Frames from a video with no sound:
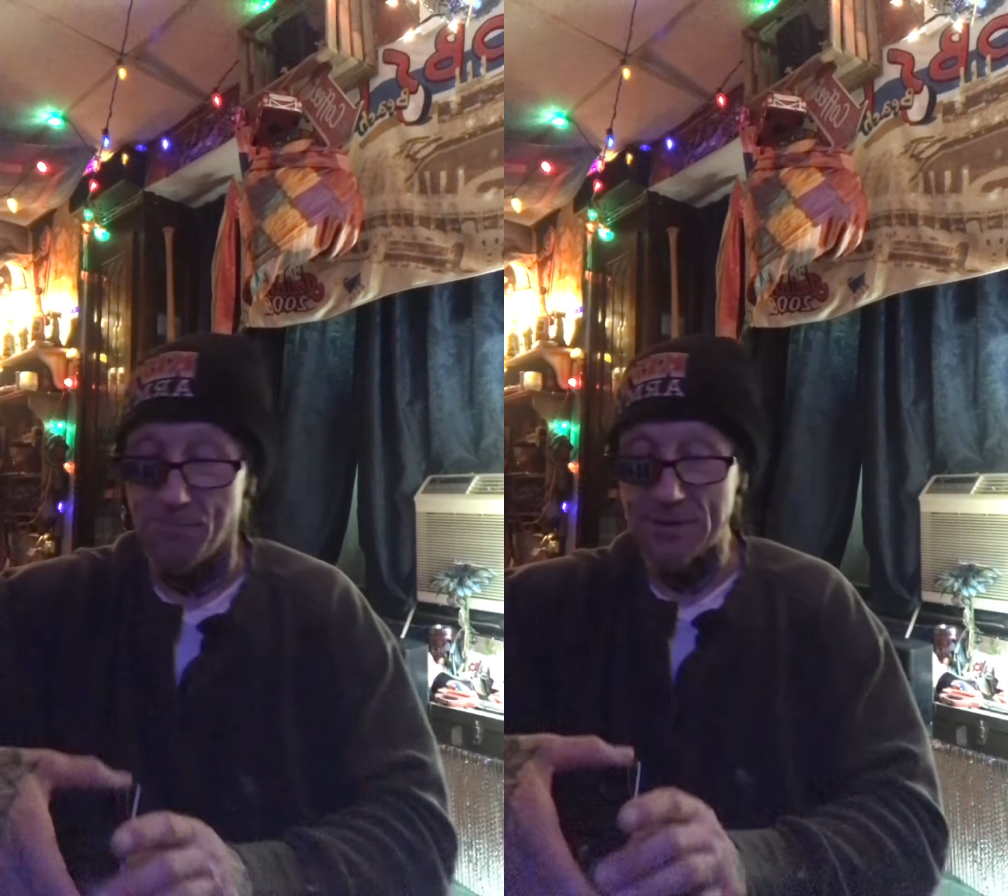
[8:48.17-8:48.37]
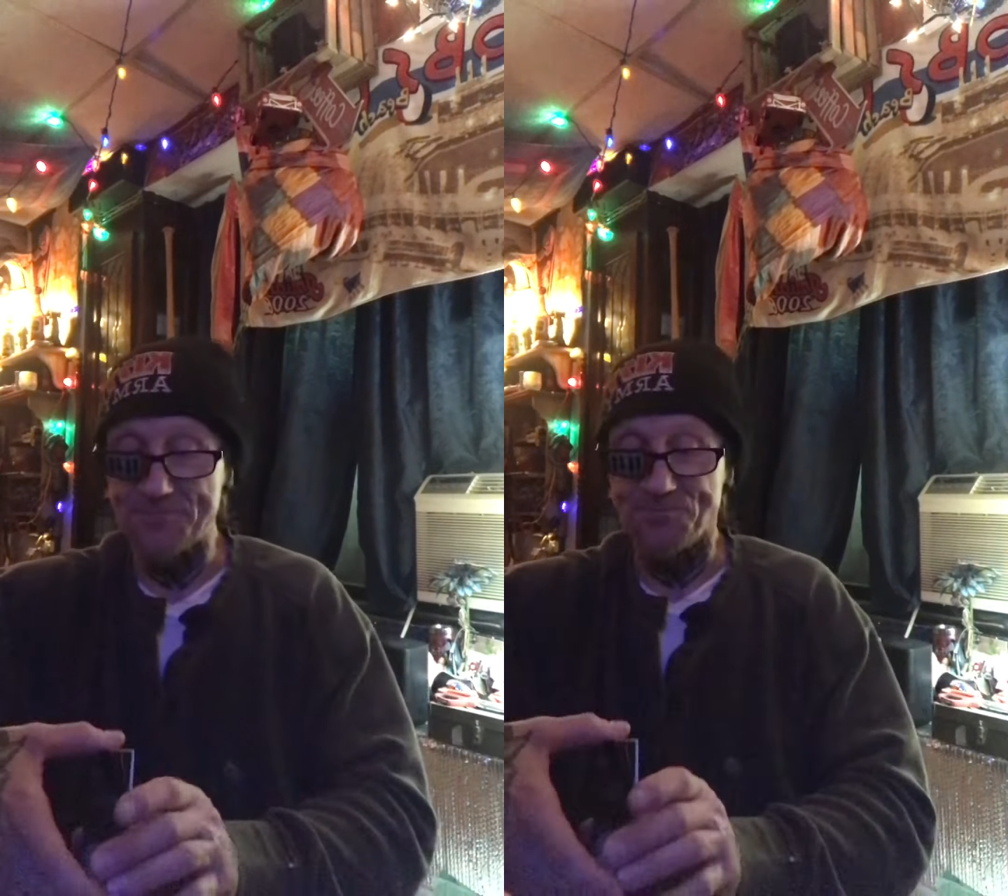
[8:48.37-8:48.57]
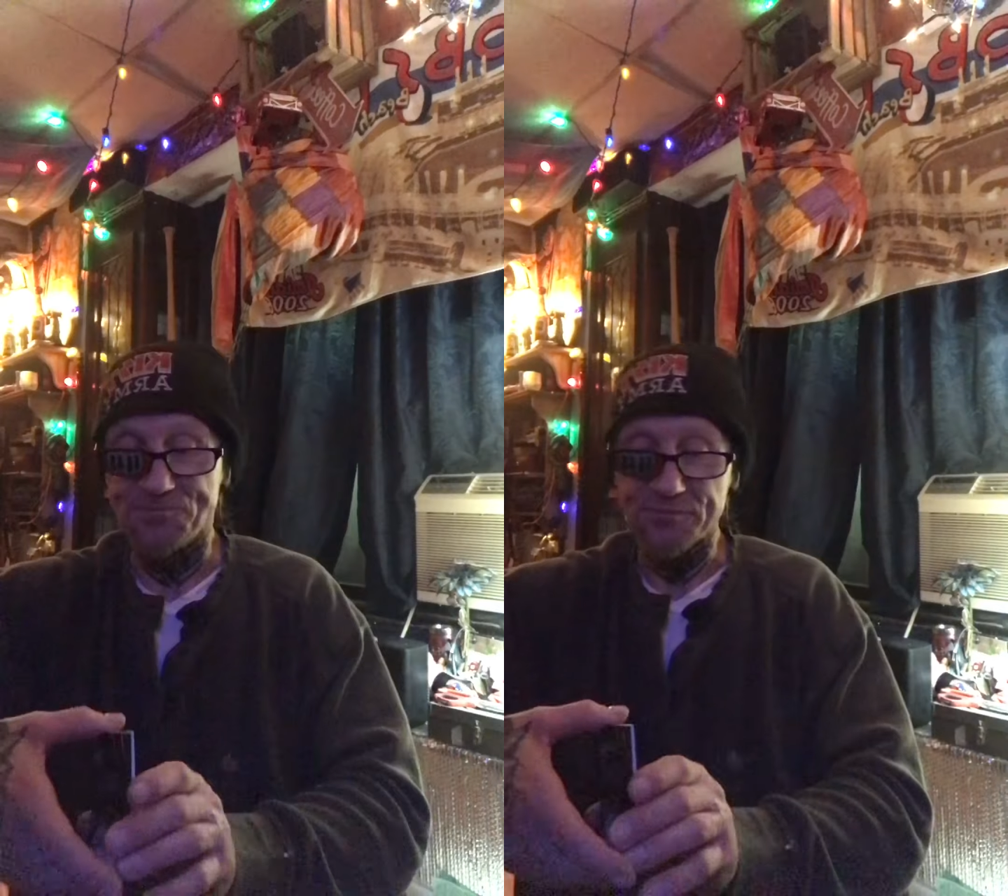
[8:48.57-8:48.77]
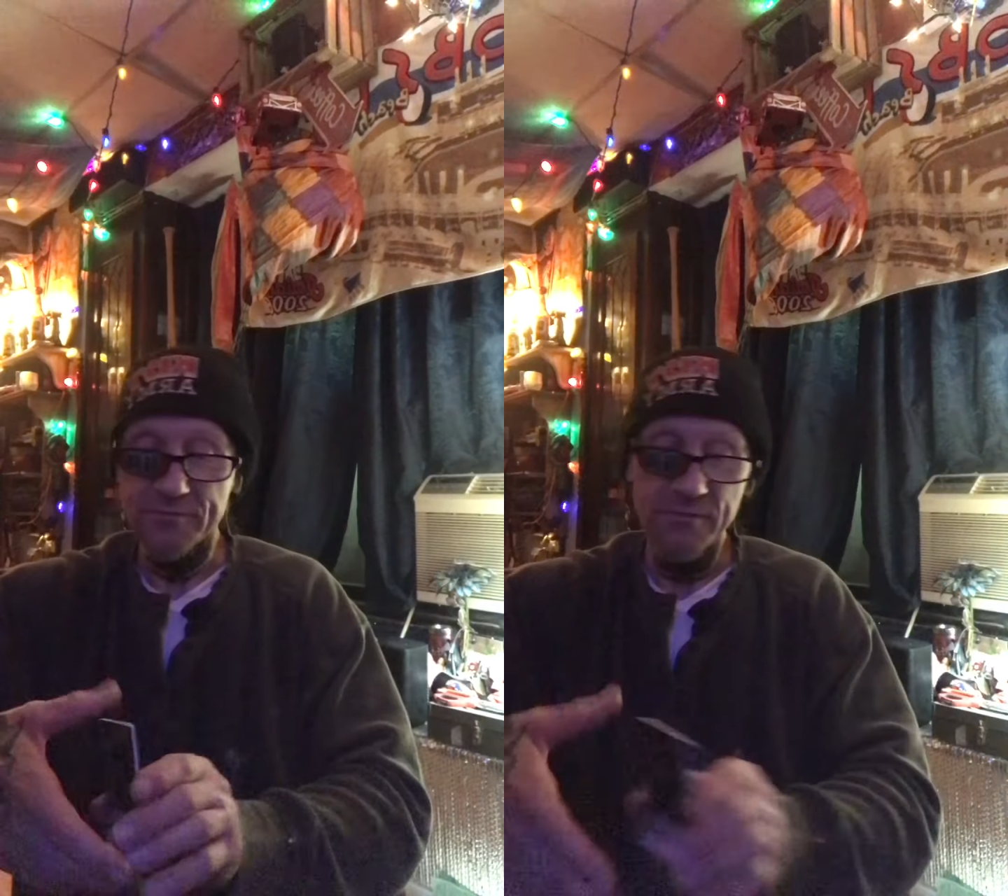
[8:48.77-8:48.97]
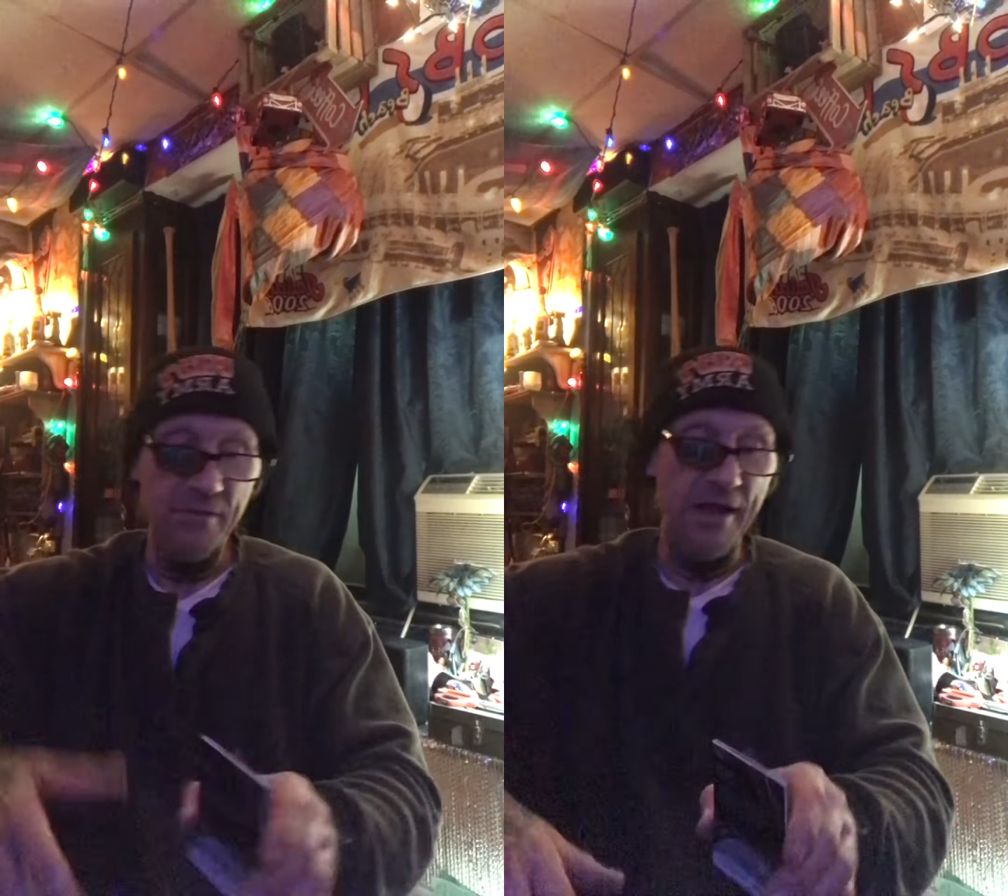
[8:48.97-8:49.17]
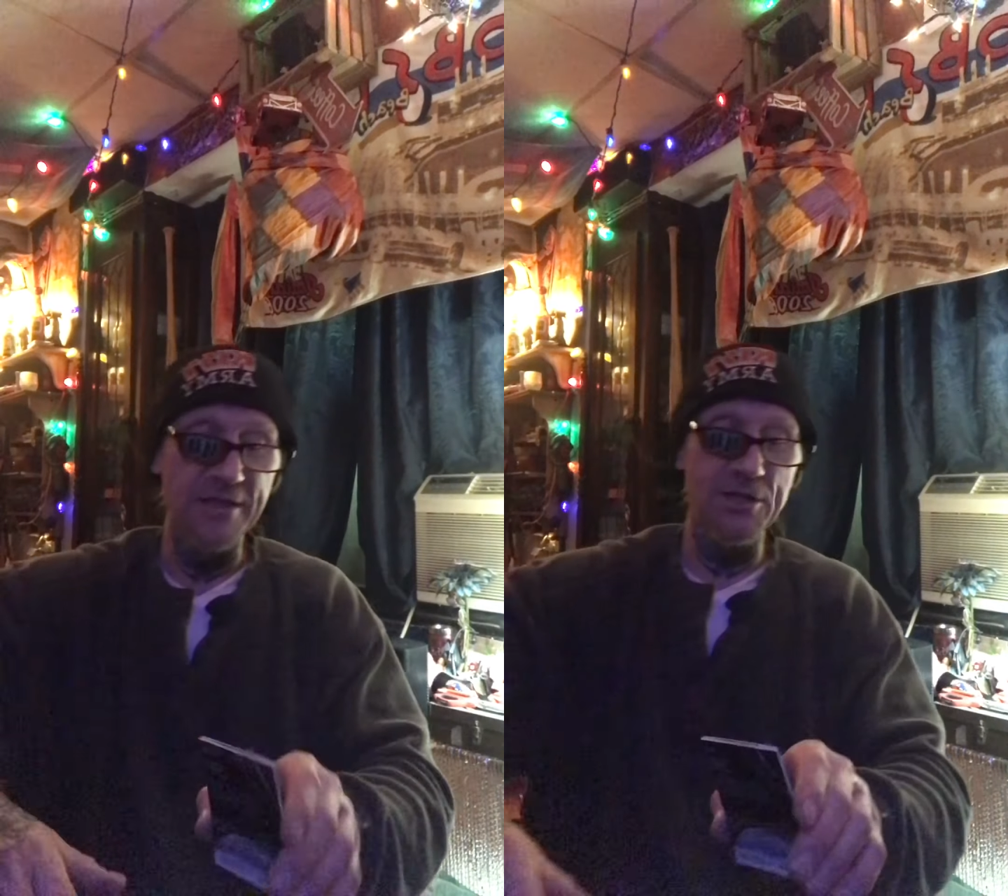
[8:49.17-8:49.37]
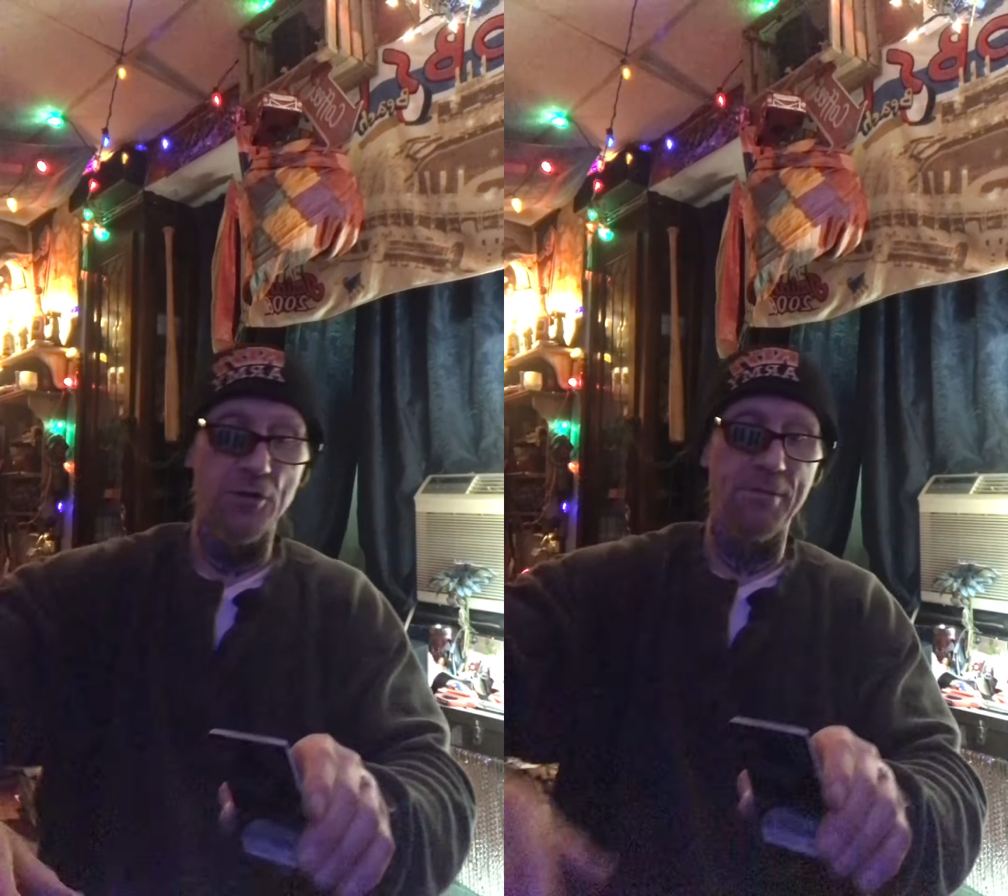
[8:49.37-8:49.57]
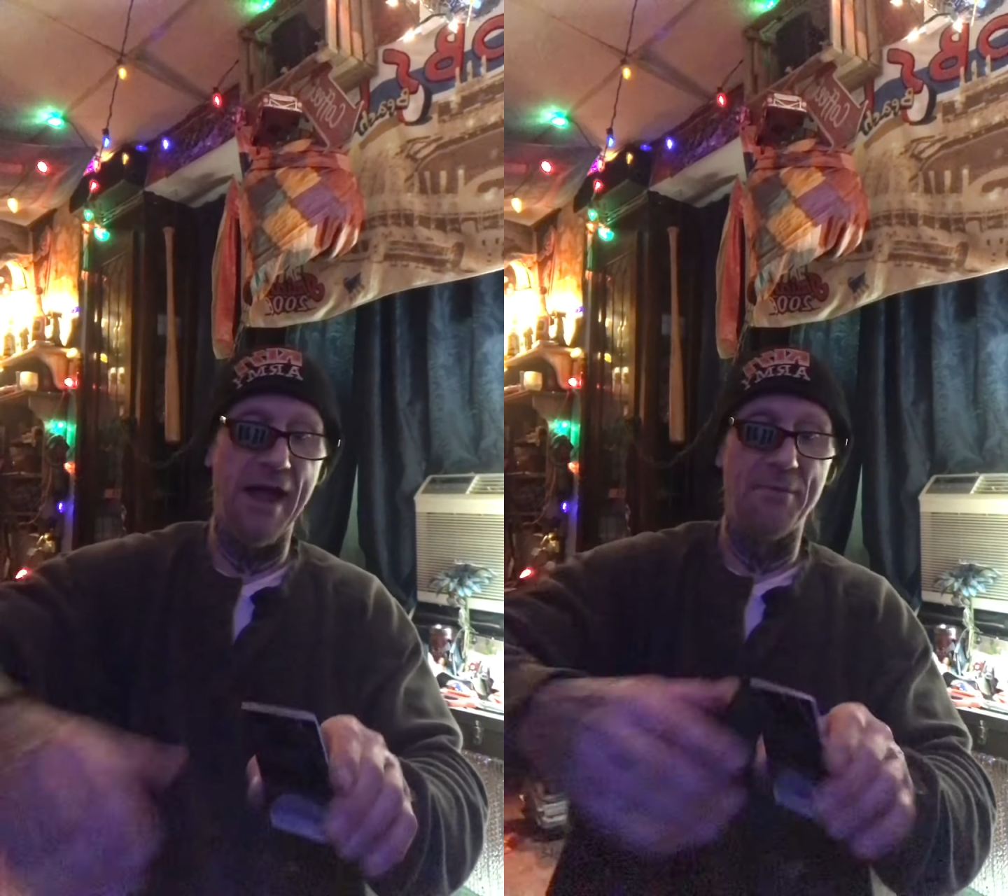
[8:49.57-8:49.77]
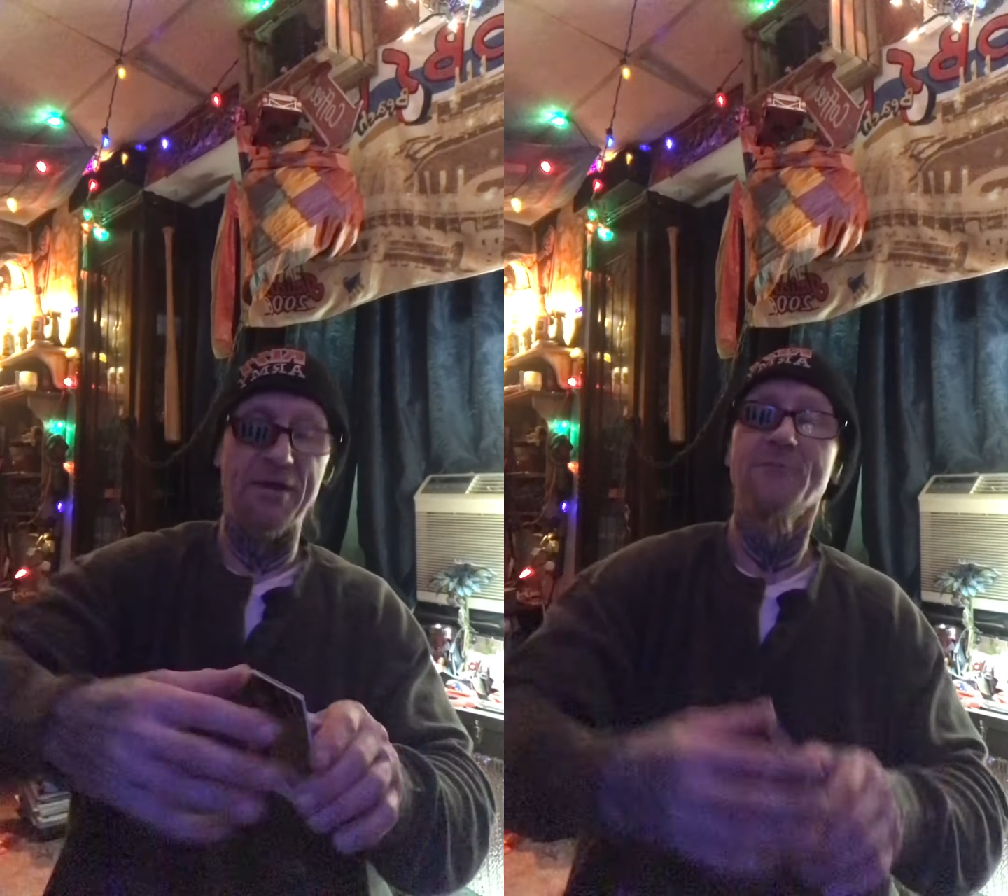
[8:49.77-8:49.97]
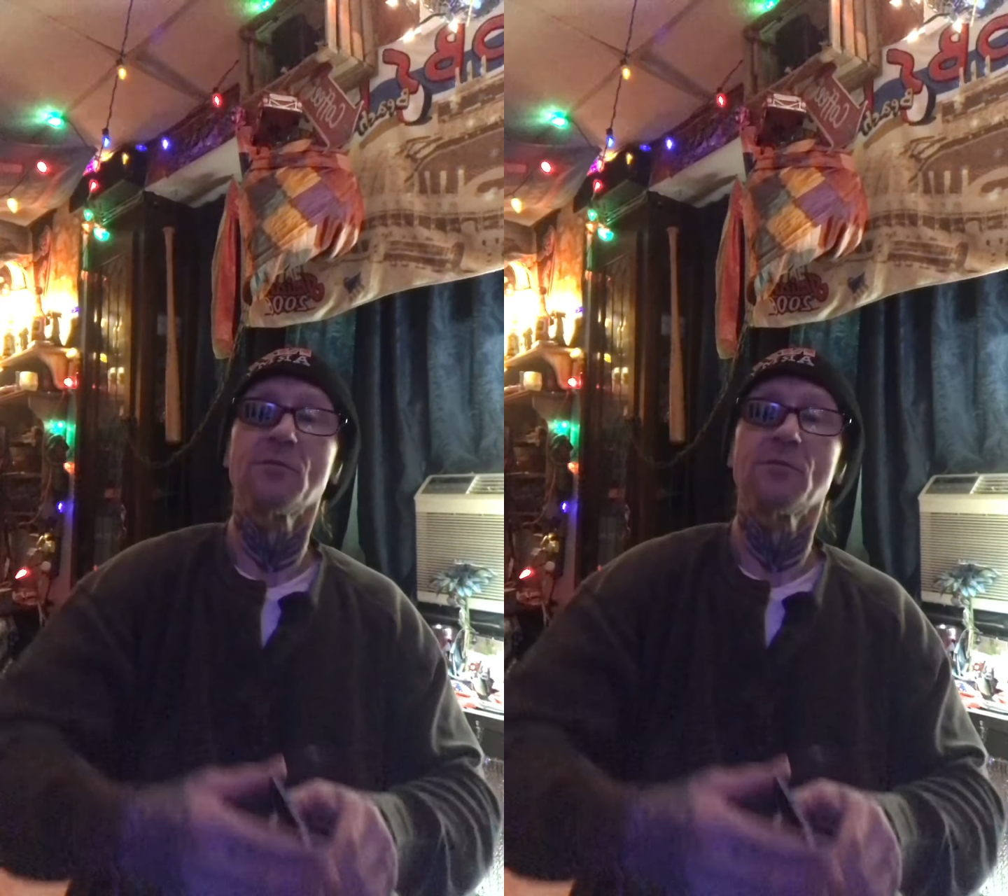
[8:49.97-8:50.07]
but it still can be.